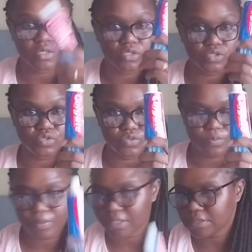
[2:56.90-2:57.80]
And
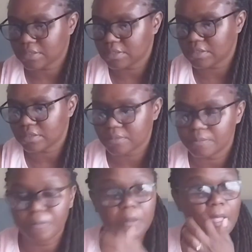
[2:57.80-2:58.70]
toothpaste.
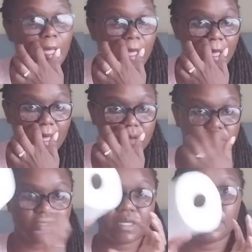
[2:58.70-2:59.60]
I
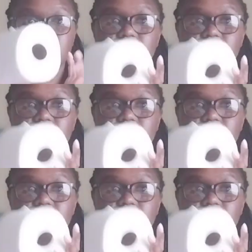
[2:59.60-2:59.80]
also had